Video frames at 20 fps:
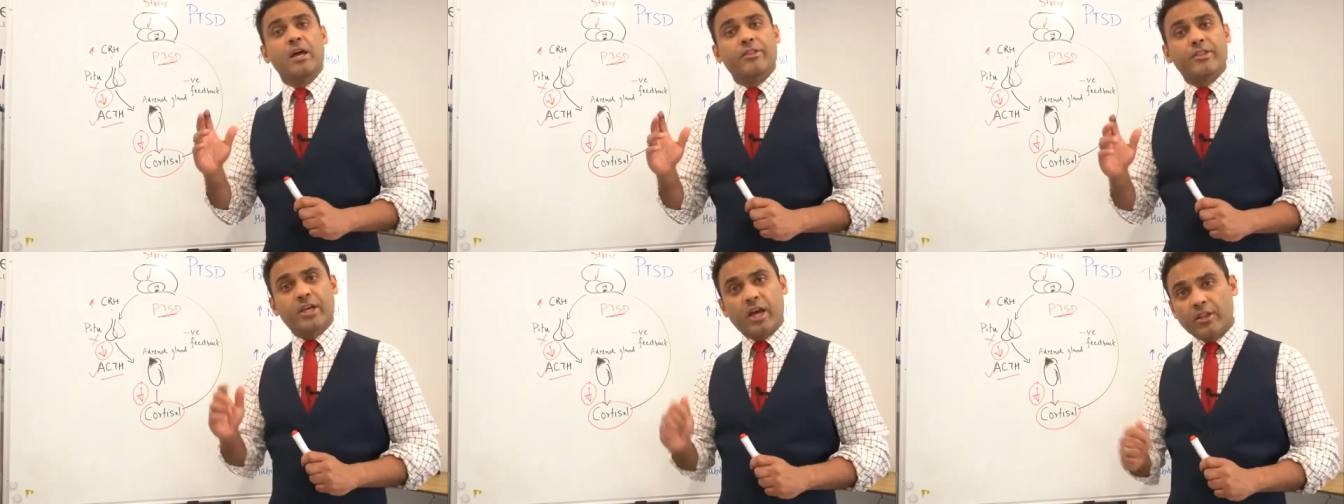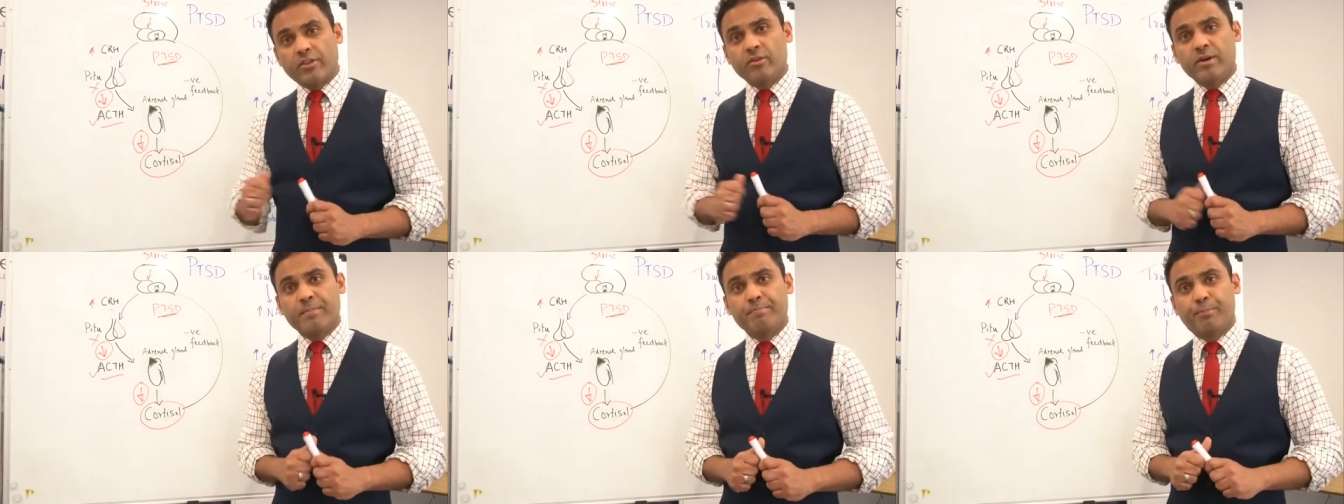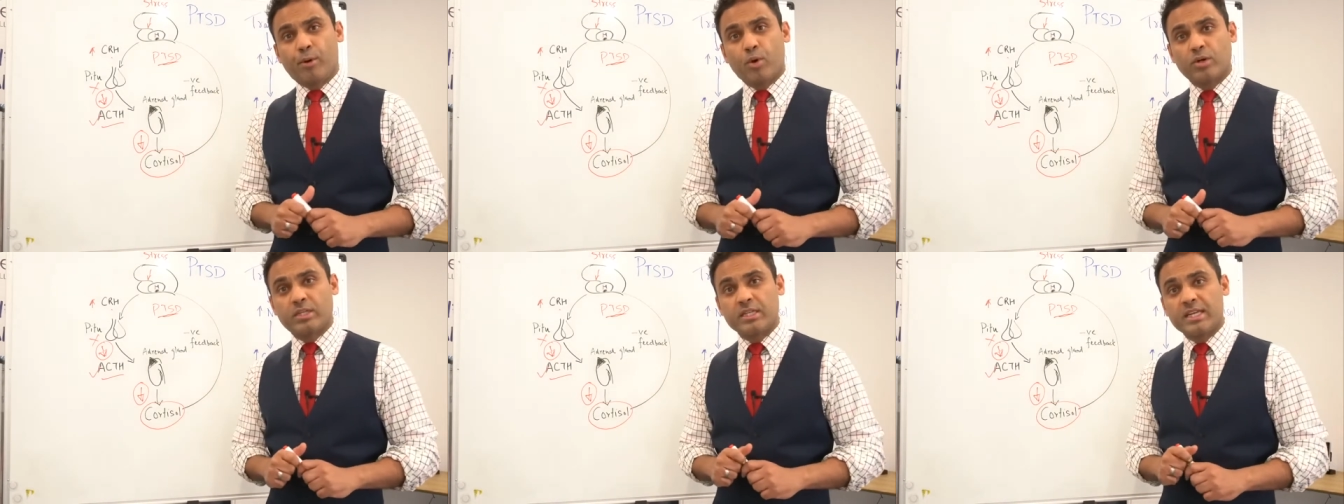The other
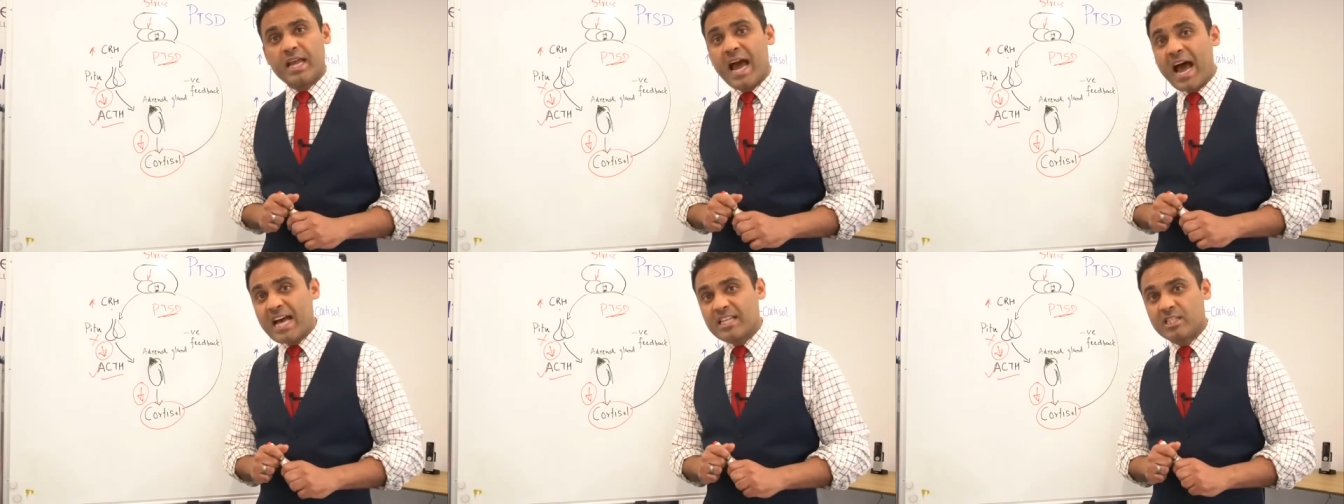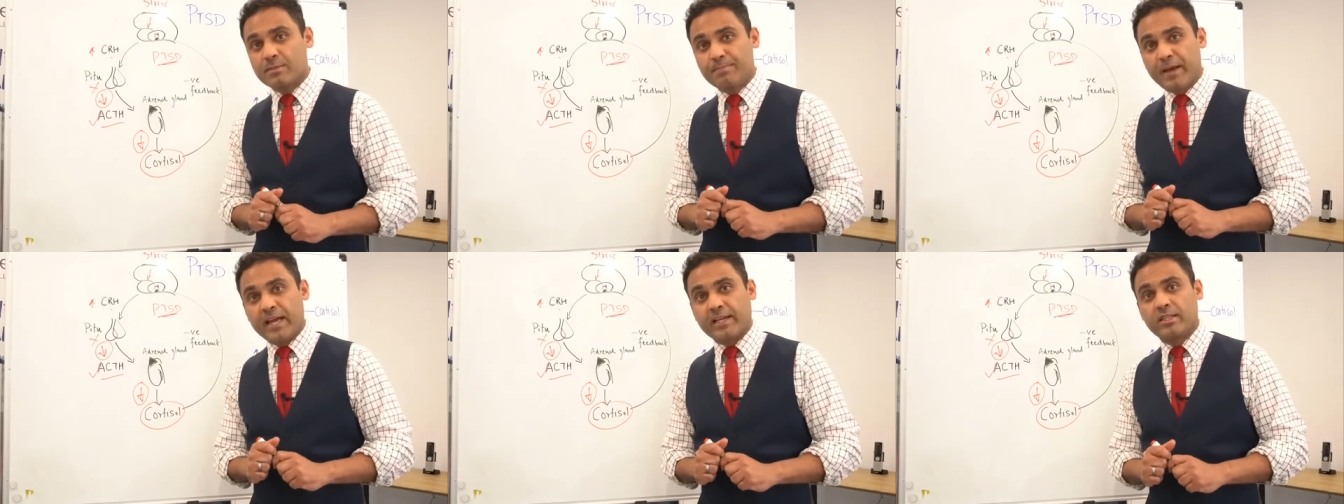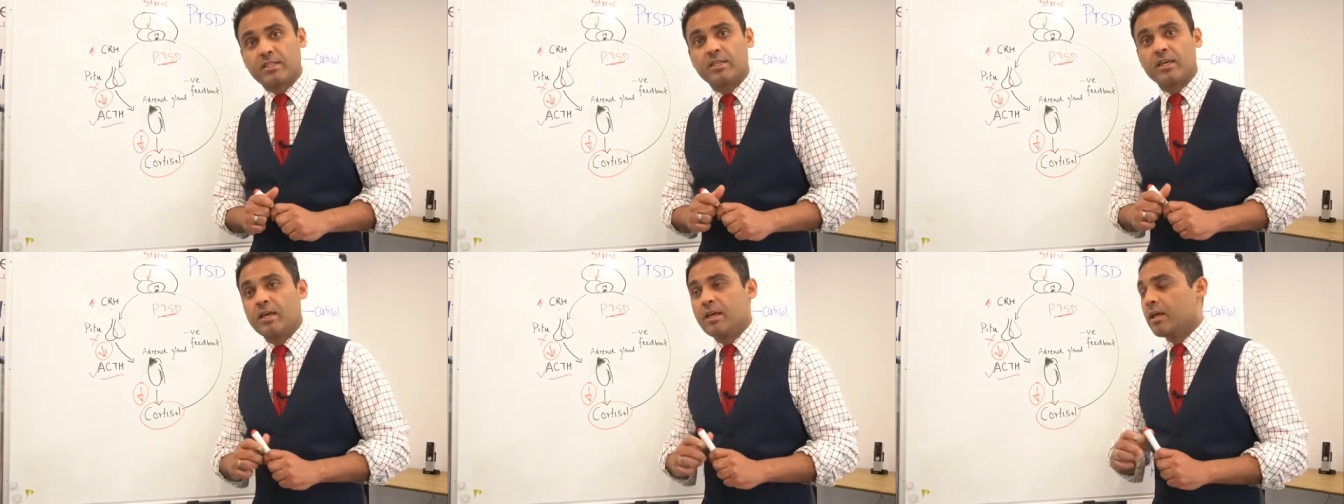important
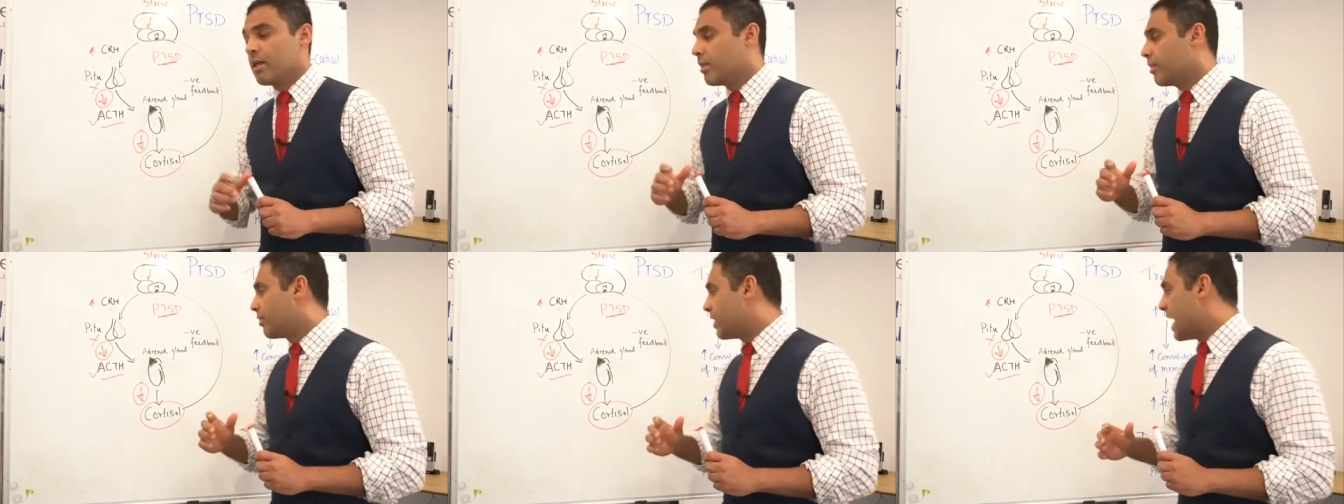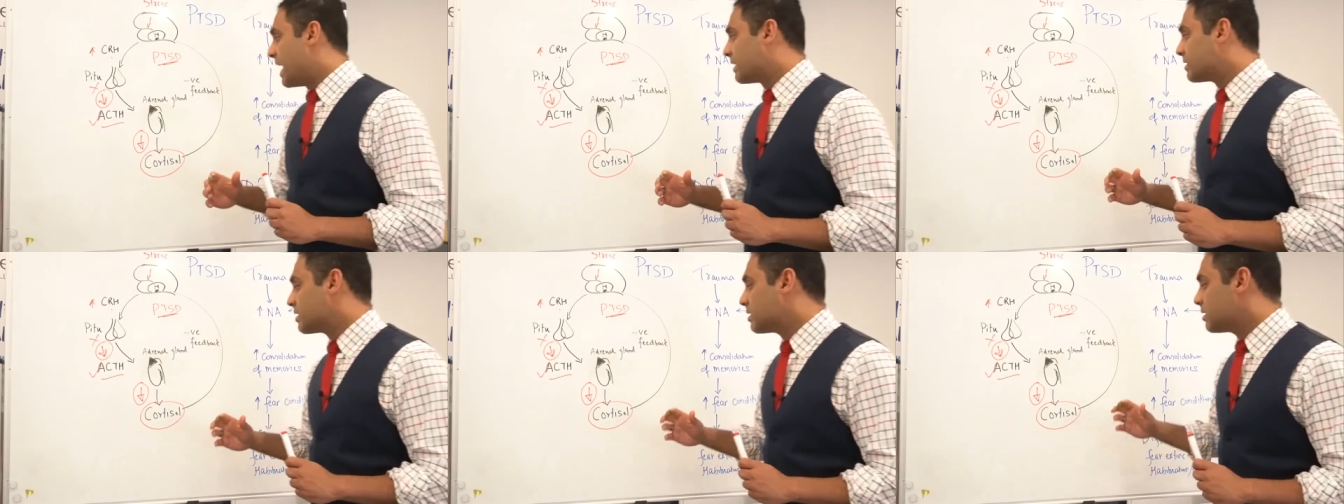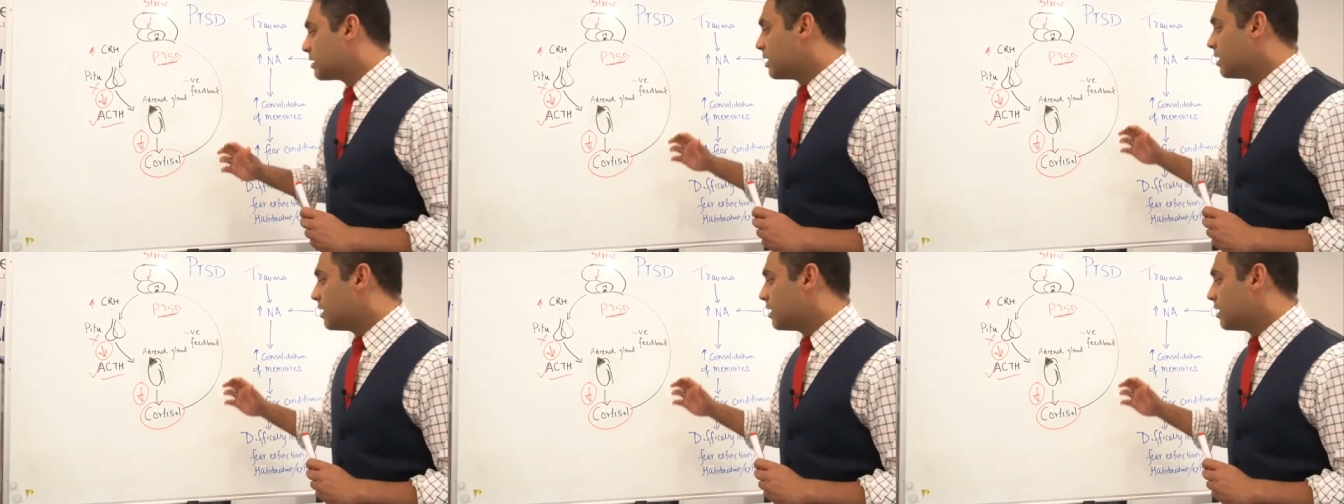aspect that